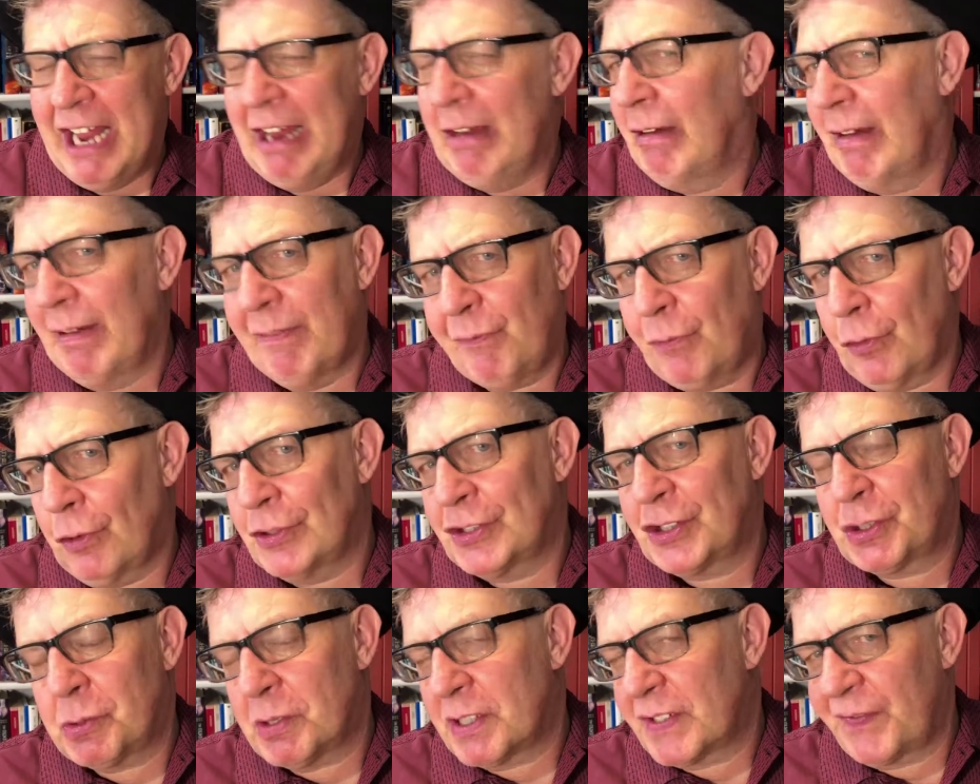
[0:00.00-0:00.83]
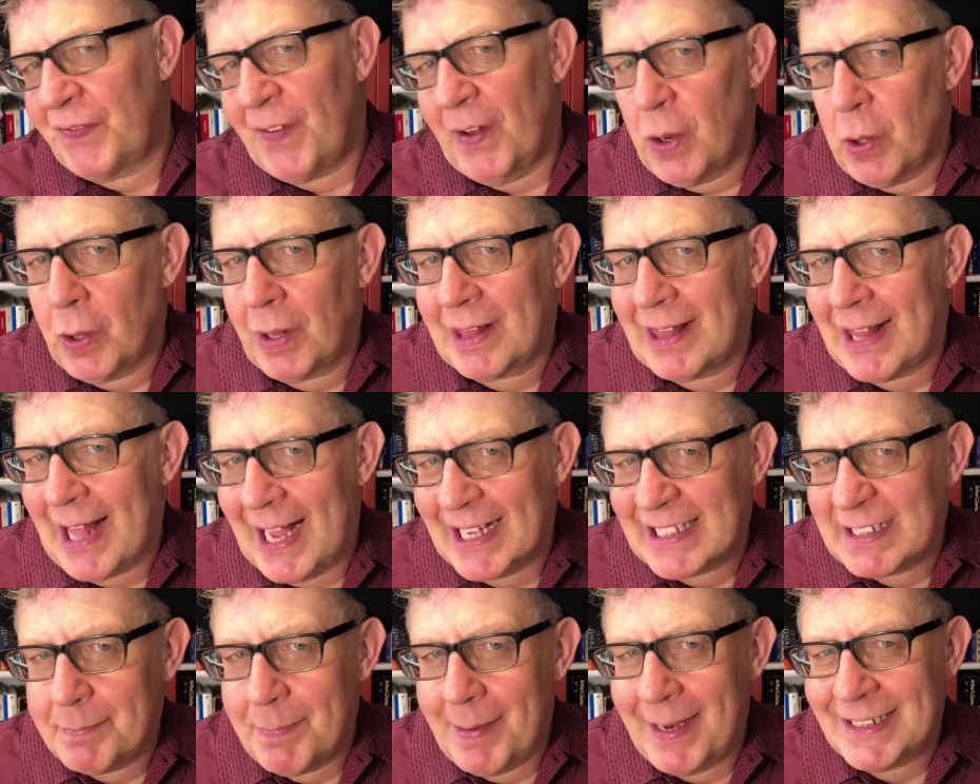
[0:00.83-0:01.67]
He refers to his fellow
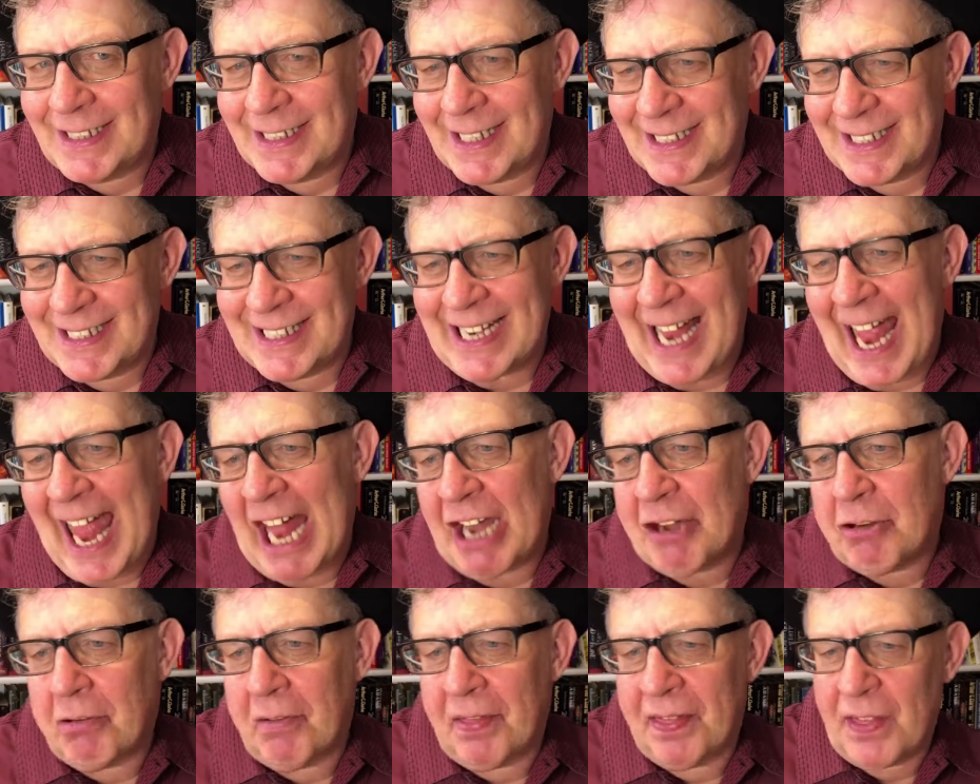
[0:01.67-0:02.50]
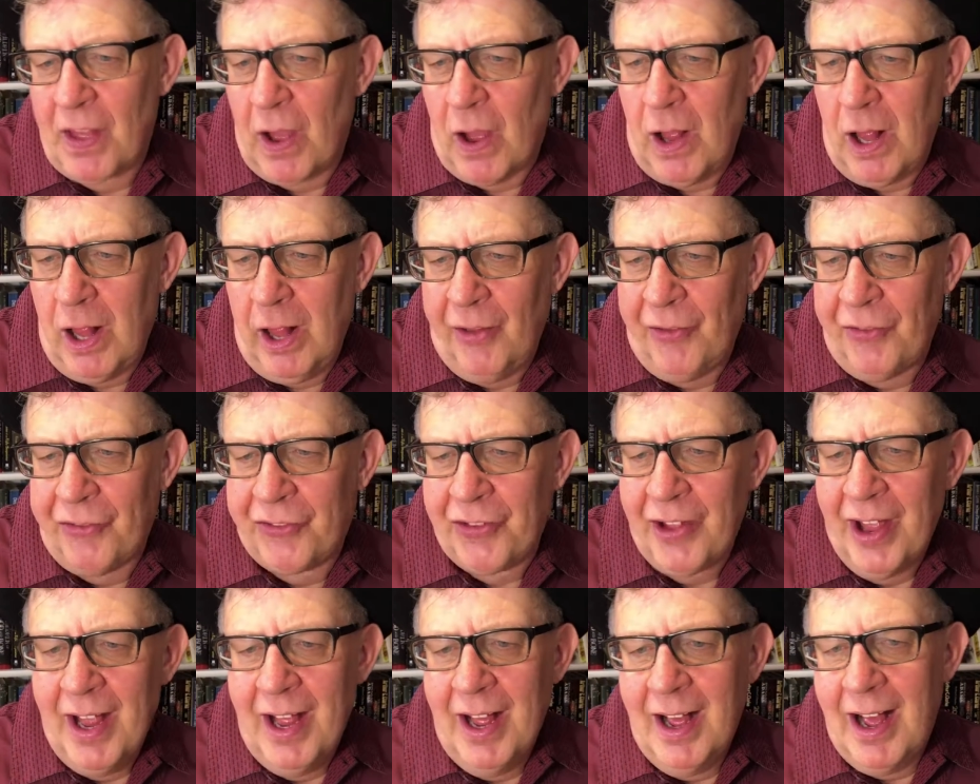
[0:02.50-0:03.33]
classmates as
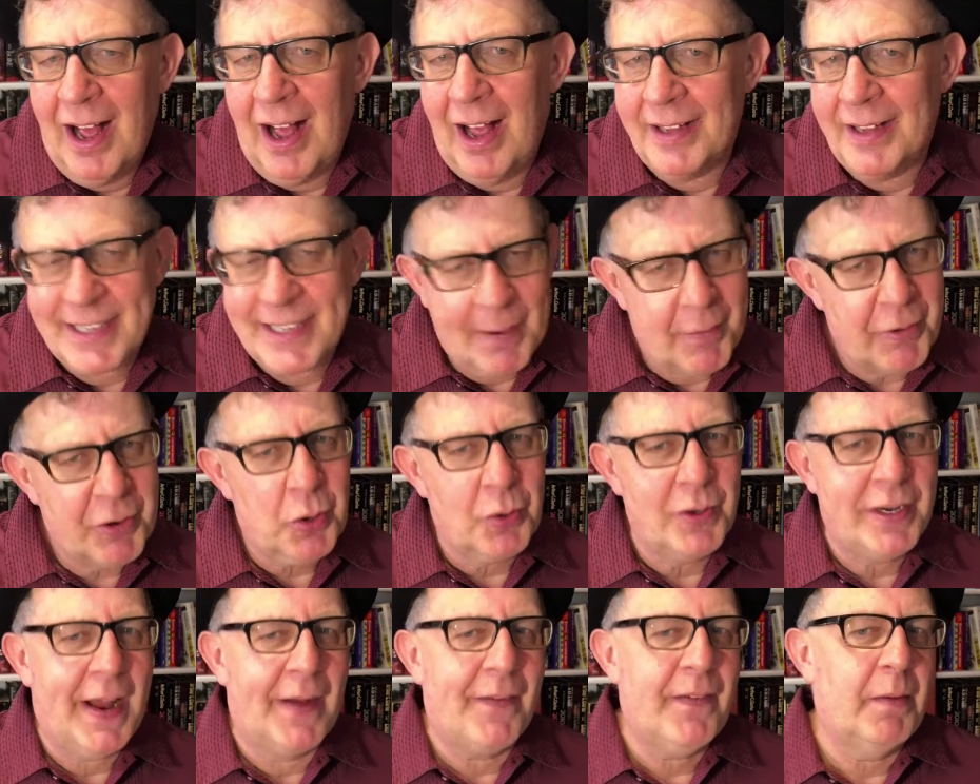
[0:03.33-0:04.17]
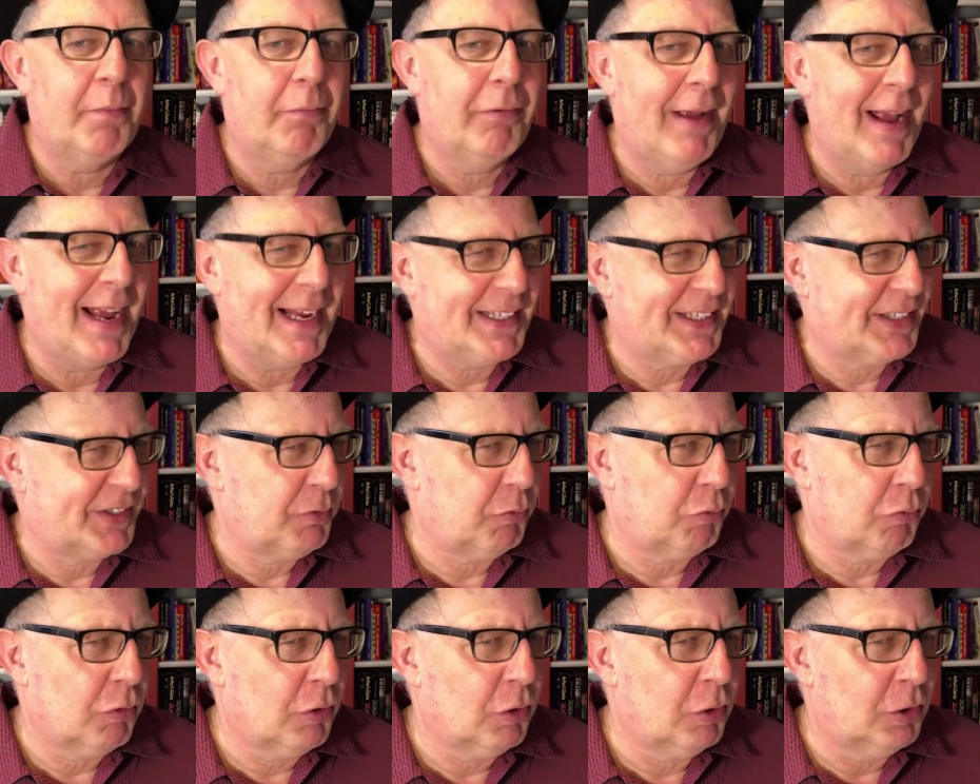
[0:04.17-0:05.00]
Neanderthals, someone who never
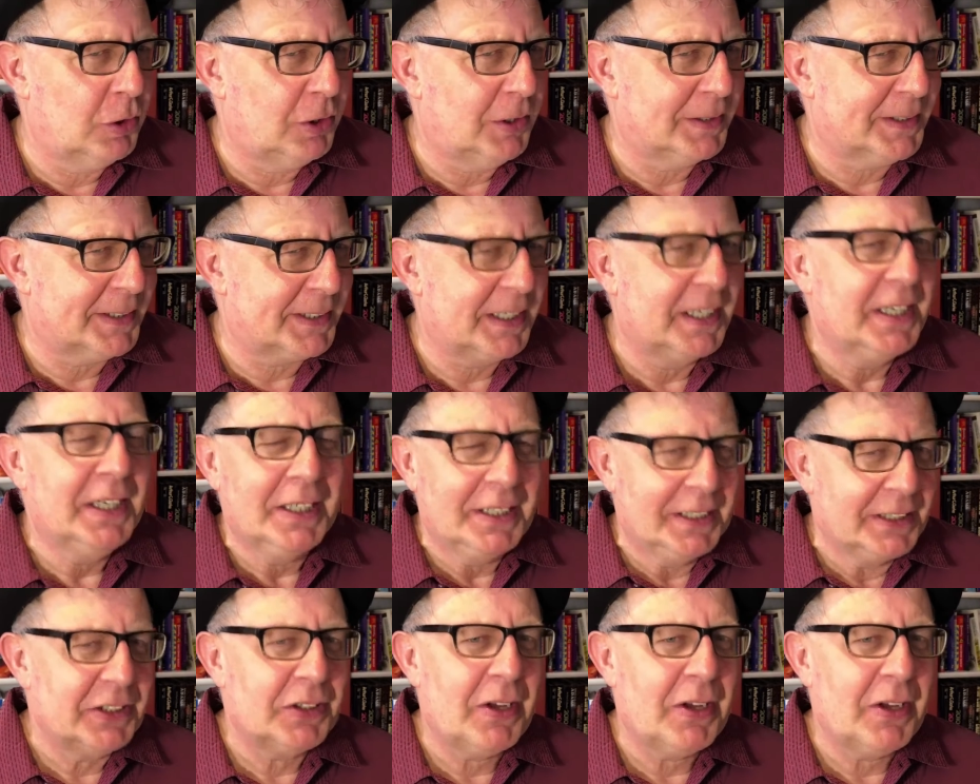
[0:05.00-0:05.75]
breaks the rules.